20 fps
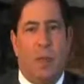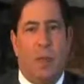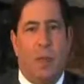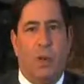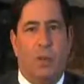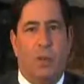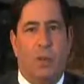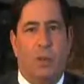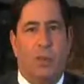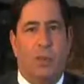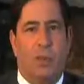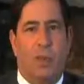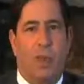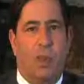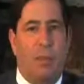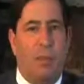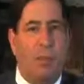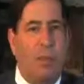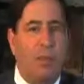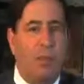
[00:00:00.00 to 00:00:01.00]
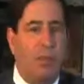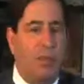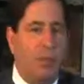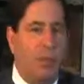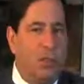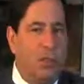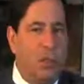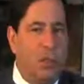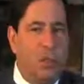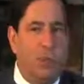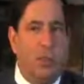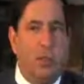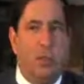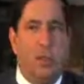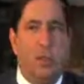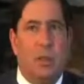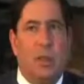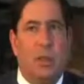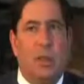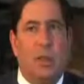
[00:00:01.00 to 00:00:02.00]
or to properly treat
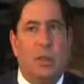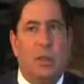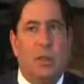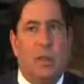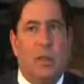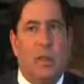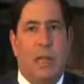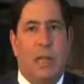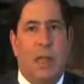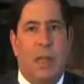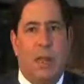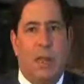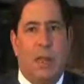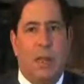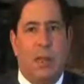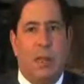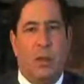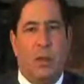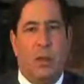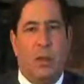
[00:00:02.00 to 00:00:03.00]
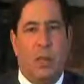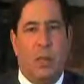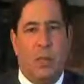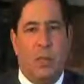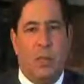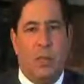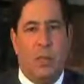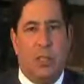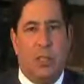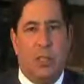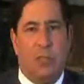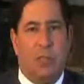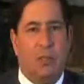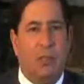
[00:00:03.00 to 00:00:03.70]
a medical condition.